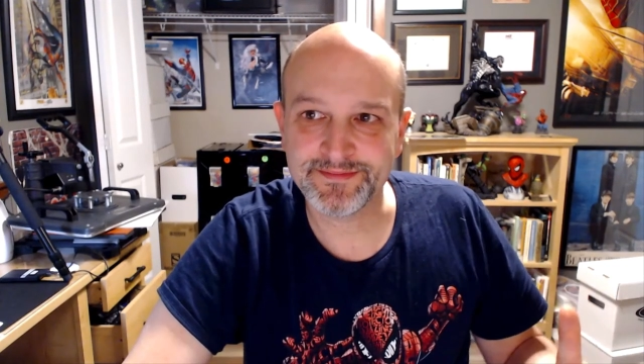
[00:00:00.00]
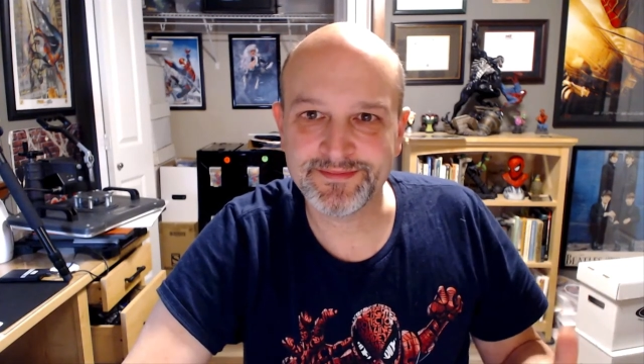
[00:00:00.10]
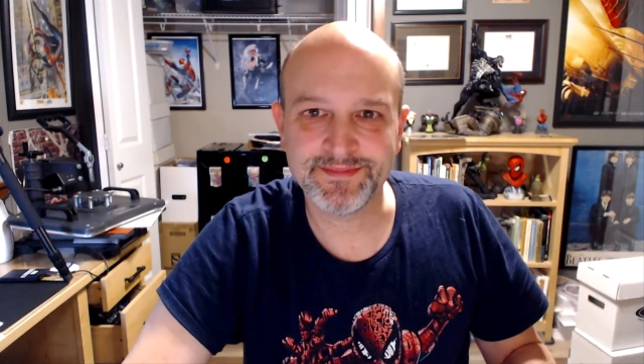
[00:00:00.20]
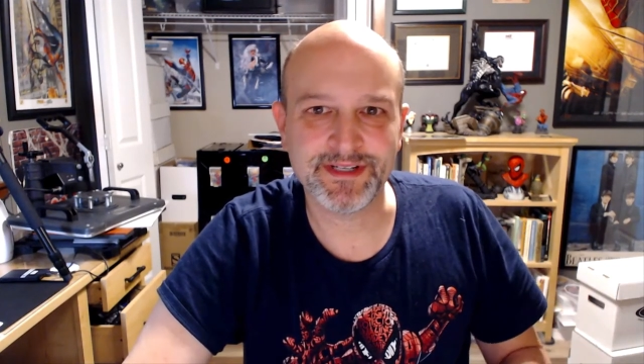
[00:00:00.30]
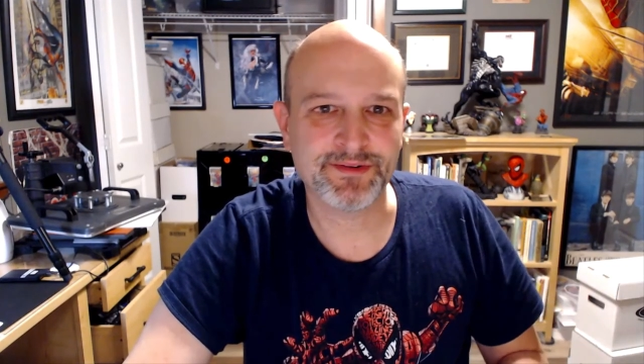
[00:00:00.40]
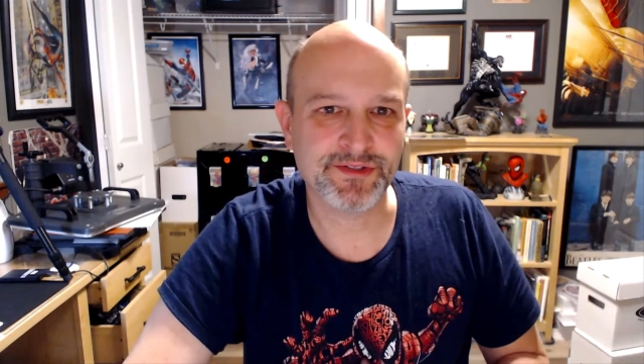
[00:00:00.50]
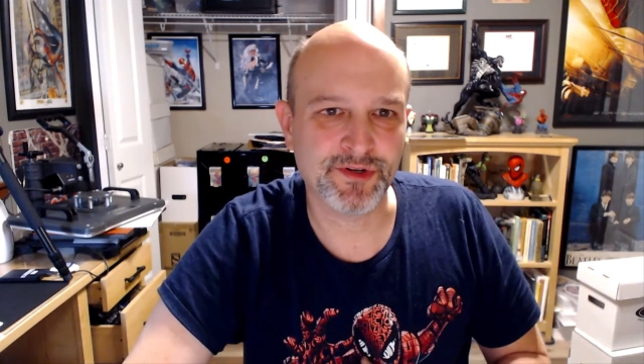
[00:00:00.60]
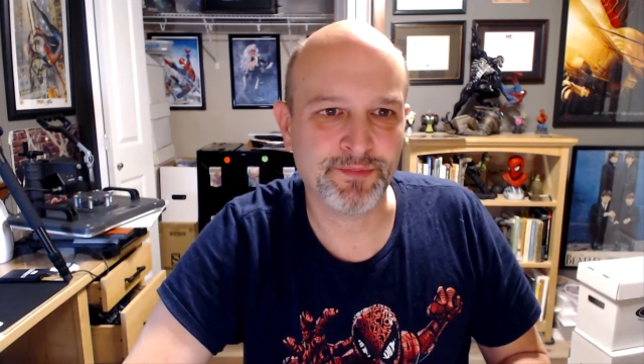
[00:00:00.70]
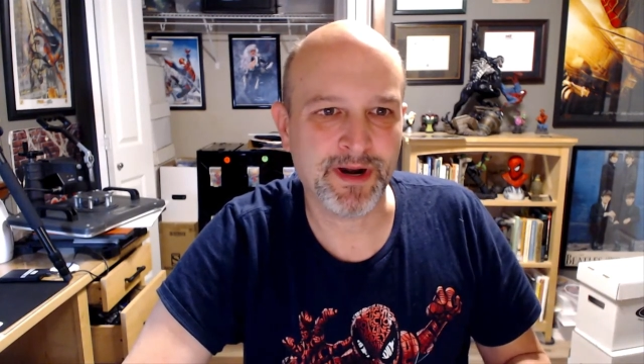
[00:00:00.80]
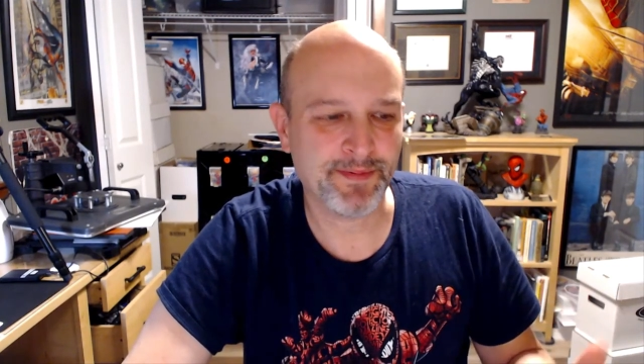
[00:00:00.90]
There was no
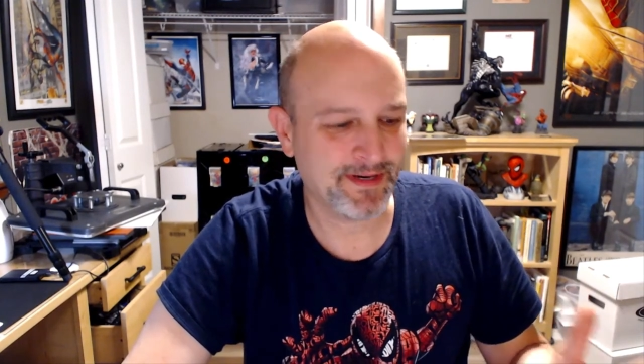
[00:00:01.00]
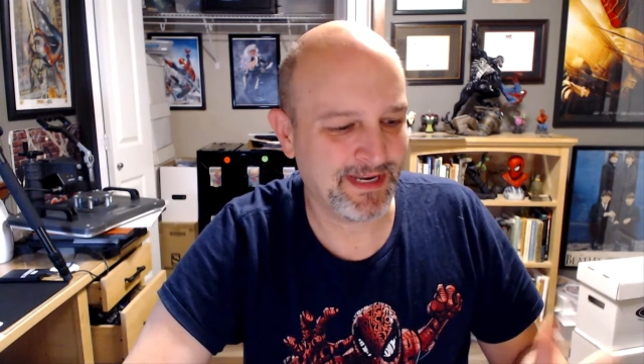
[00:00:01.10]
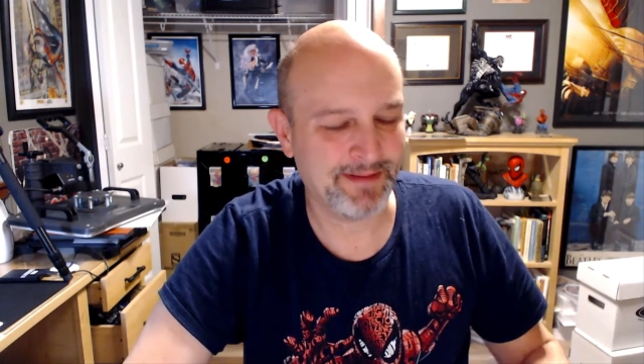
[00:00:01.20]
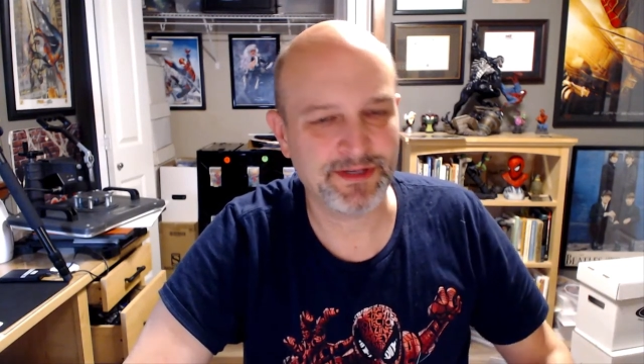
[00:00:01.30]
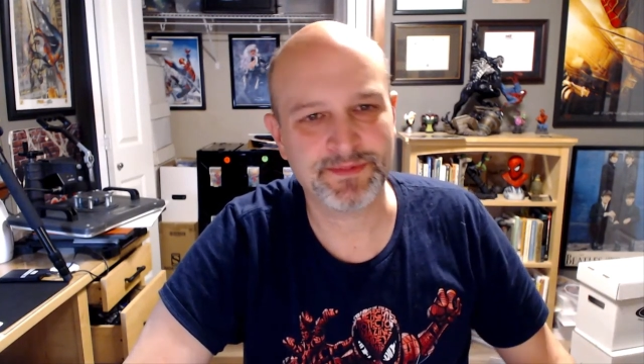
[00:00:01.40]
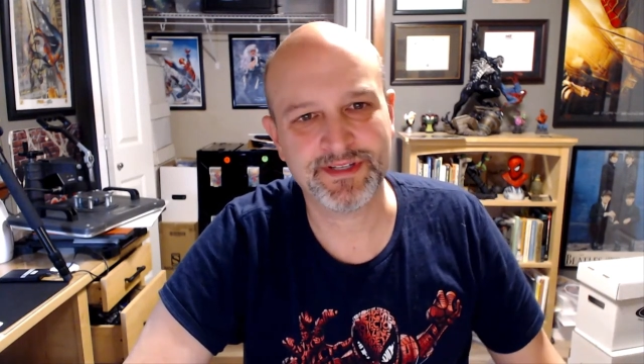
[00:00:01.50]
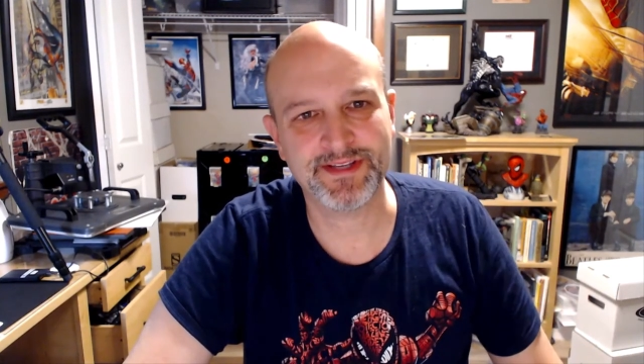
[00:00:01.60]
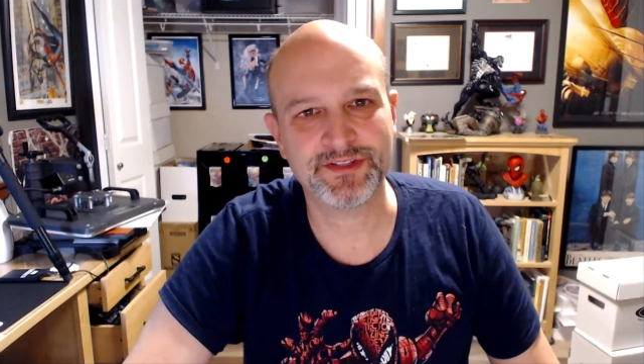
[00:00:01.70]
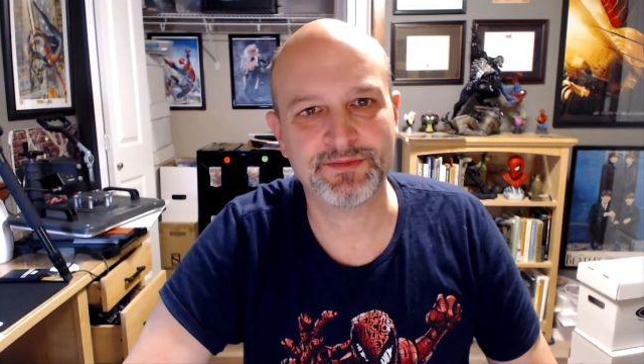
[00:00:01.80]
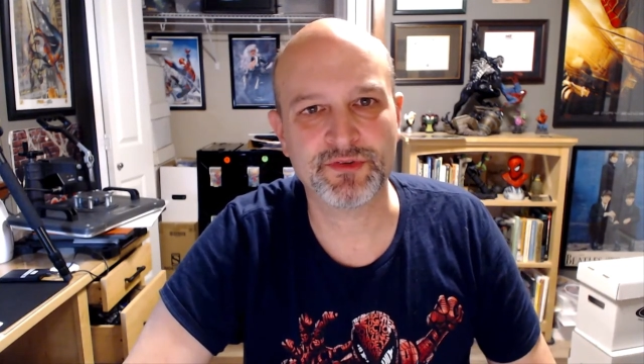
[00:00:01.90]
property damage
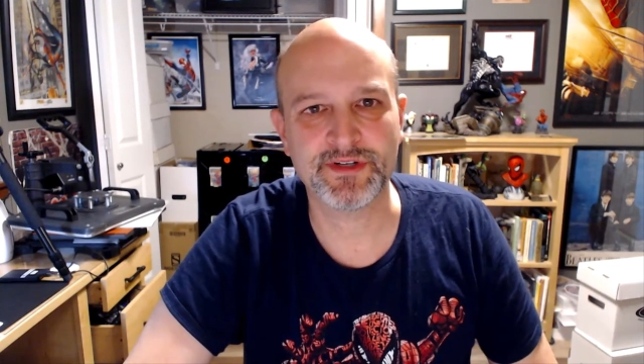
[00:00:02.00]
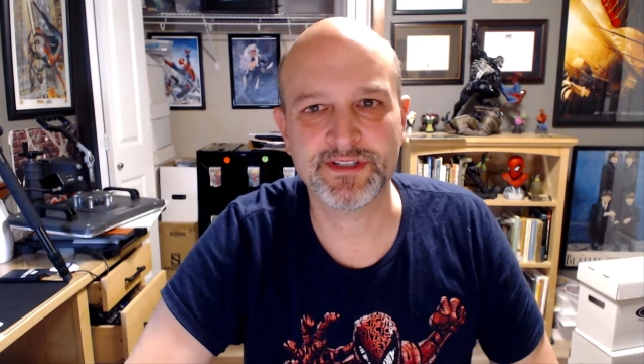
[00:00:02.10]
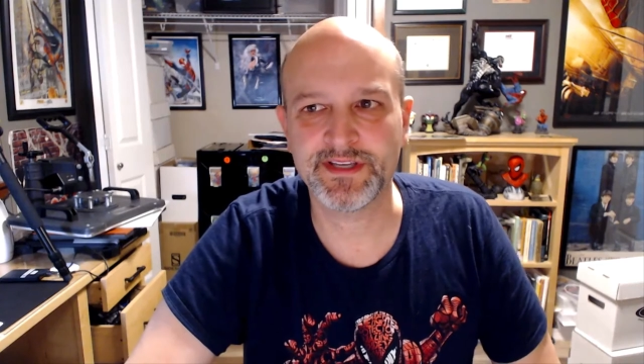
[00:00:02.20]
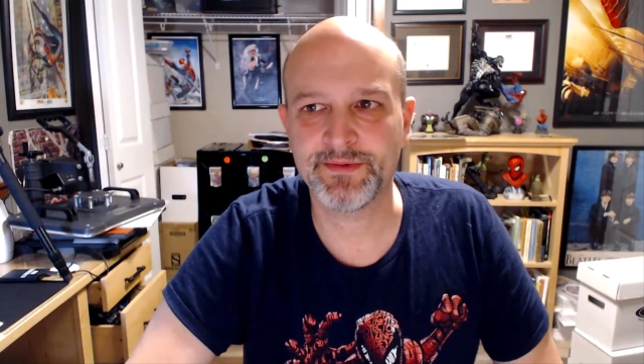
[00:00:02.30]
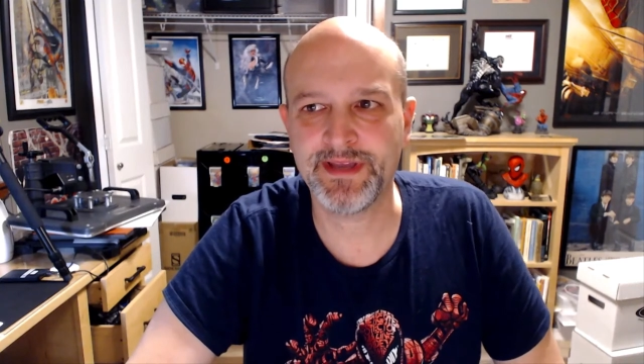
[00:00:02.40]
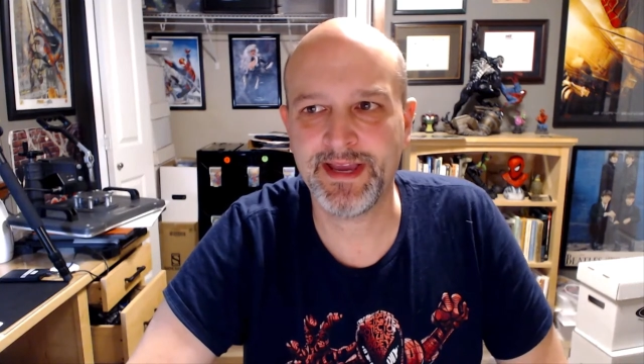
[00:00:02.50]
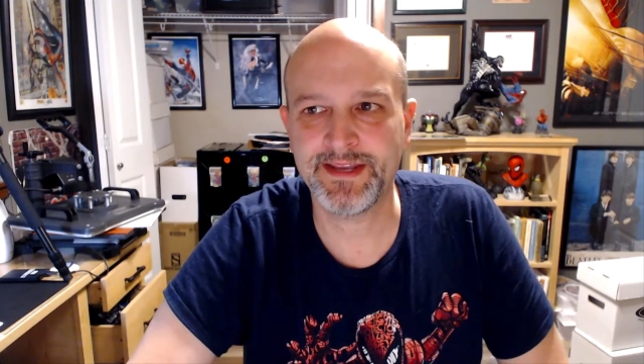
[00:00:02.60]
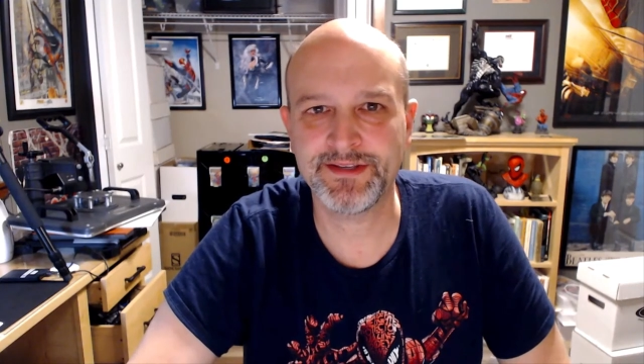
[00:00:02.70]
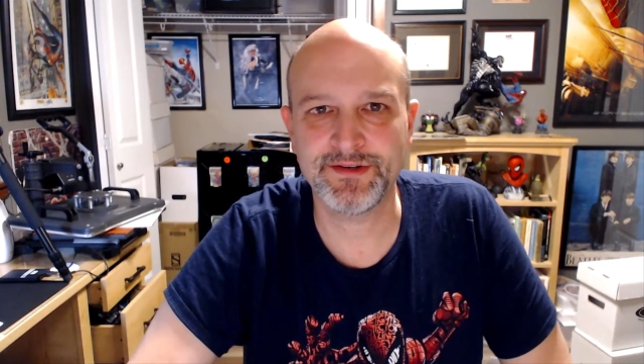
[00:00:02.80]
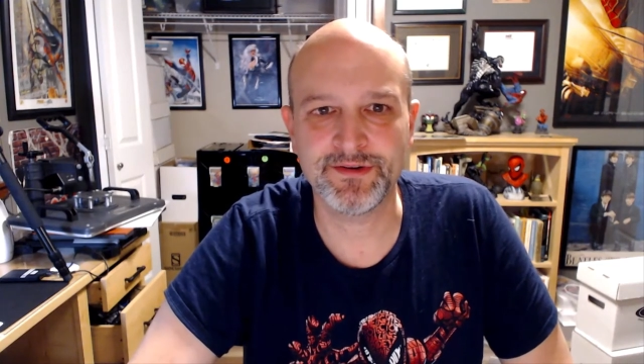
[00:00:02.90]
besides some trees that we had
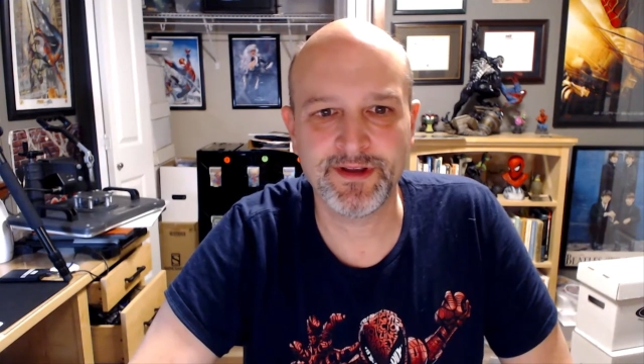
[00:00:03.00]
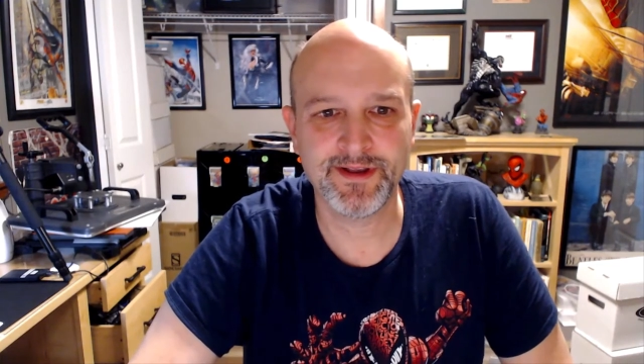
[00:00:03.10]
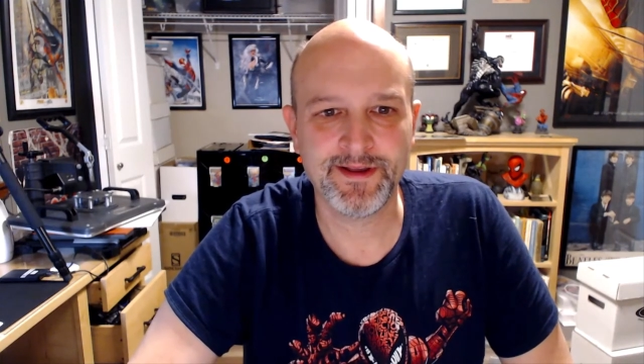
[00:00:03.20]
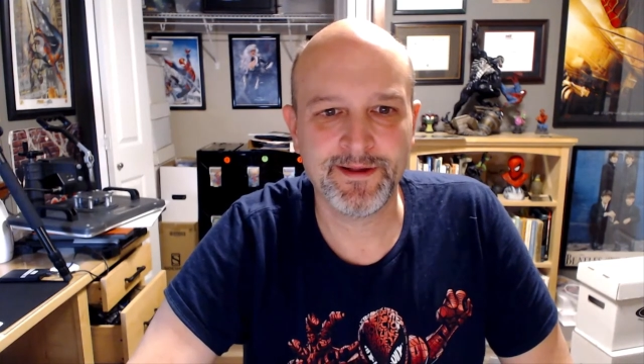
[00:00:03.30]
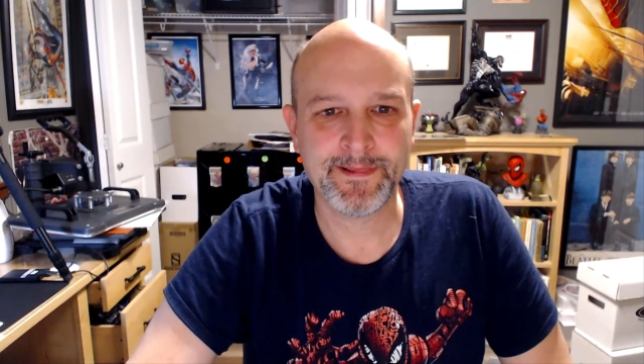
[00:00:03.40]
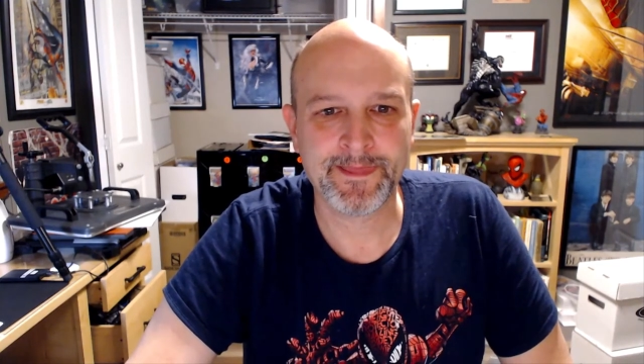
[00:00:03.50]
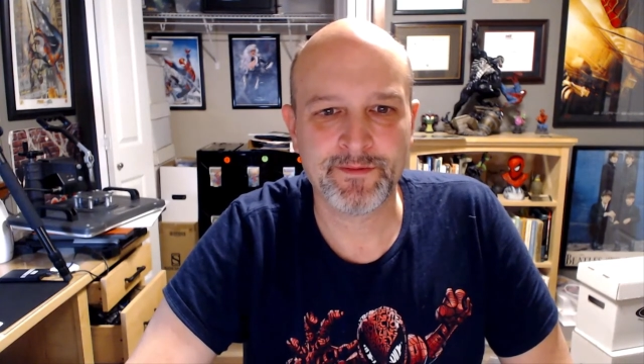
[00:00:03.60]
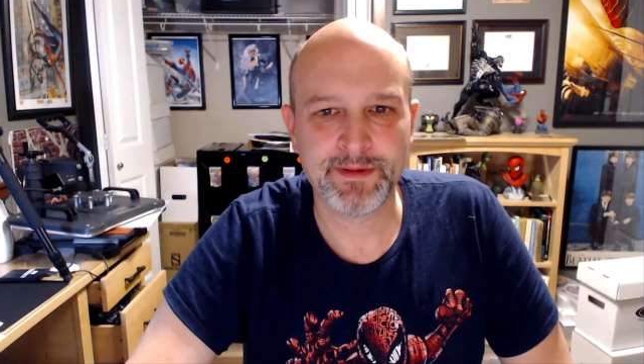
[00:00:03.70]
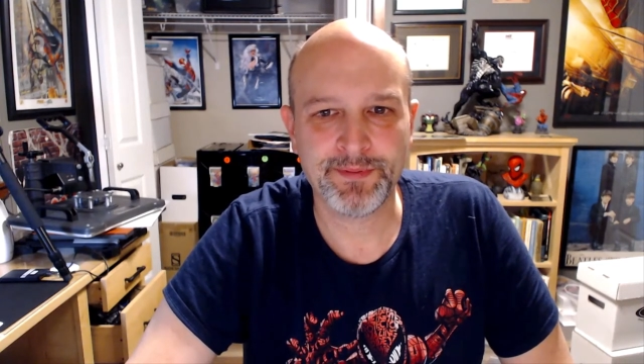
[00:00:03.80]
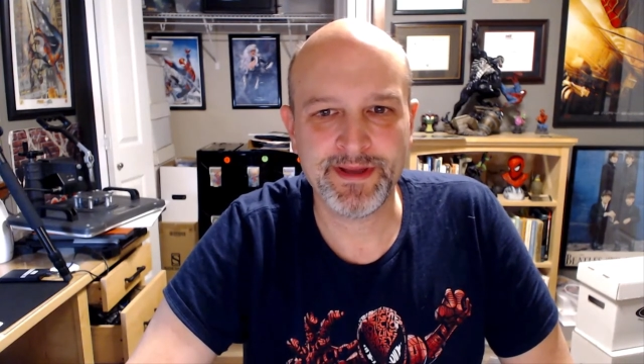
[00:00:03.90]
to
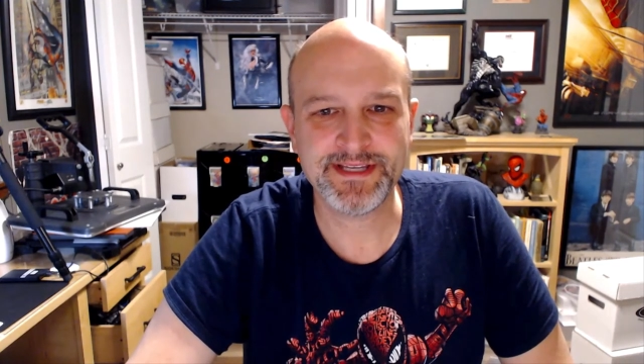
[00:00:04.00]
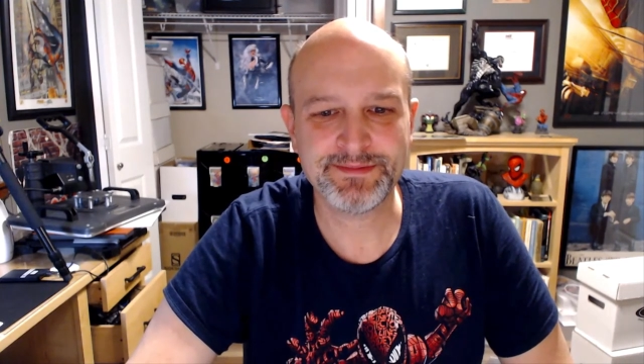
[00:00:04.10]
replace.